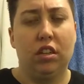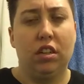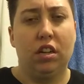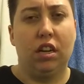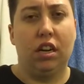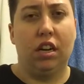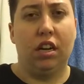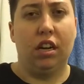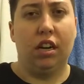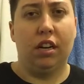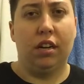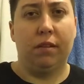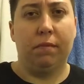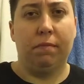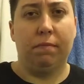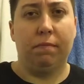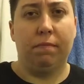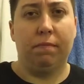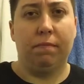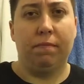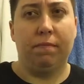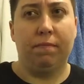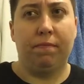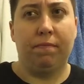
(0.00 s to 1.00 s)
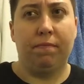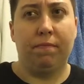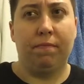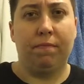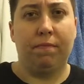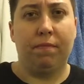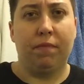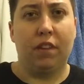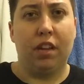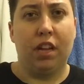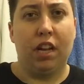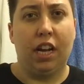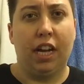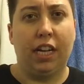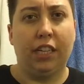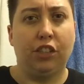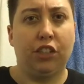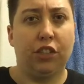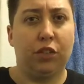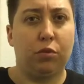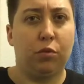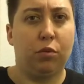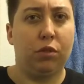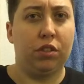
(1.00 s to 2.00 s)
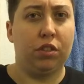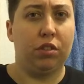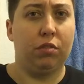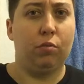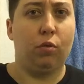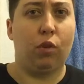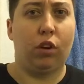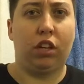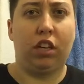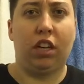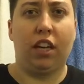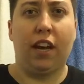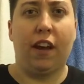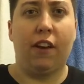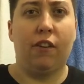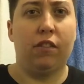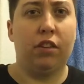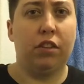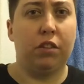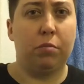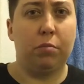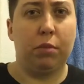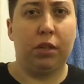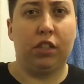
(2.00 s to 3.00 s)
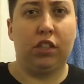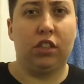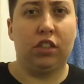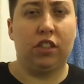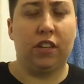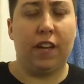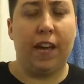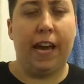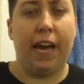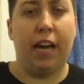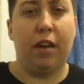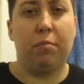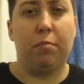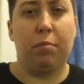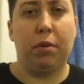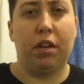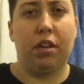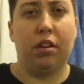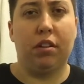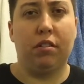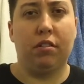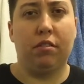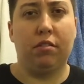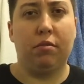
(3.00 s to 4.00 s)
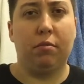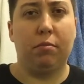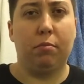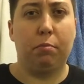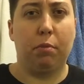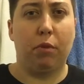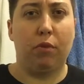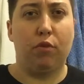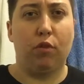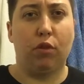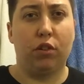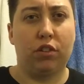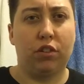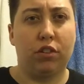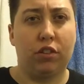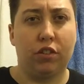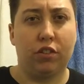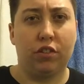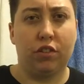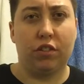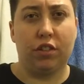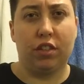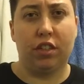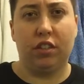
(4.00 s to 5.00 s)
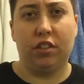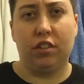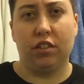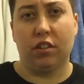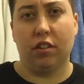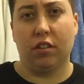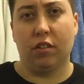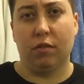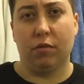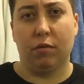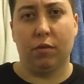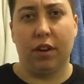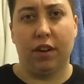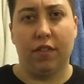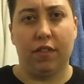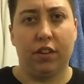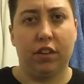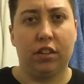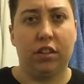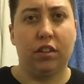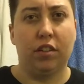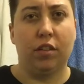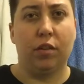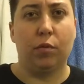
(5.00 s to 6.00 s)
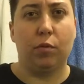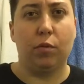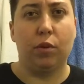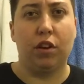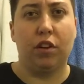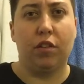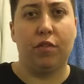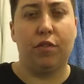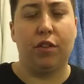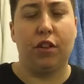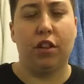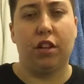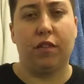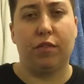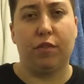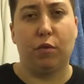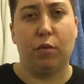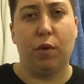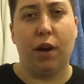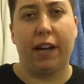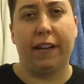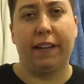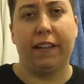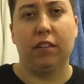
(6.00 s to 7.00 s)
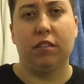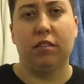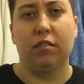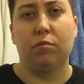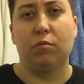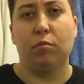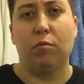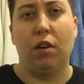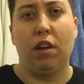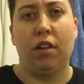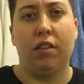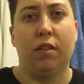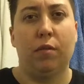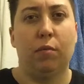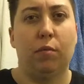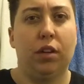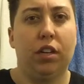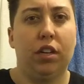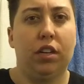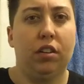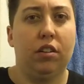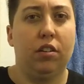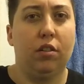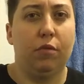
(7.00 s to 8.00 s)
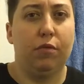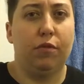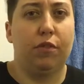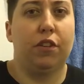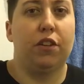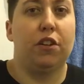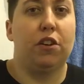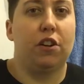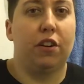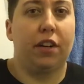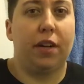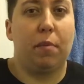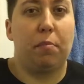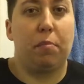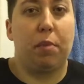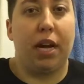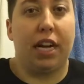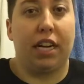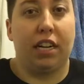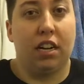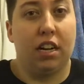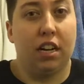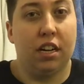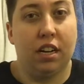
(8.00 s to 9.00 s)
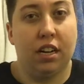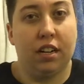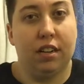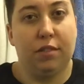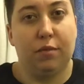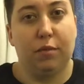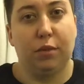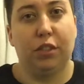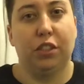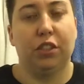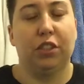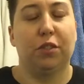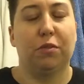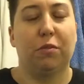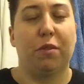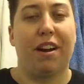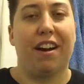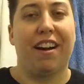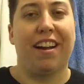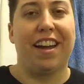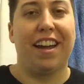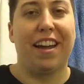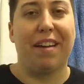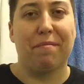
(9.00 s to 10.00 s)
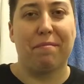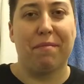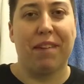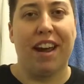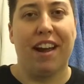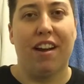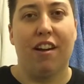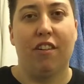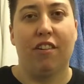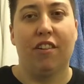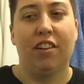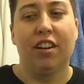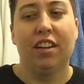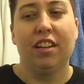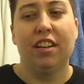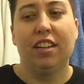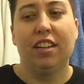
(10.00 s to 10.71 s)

I just wasn't working out as much as I had been before surgery. So whatever, we all fall off the wagon, and then we hopefully all get back on it, which is where I am now.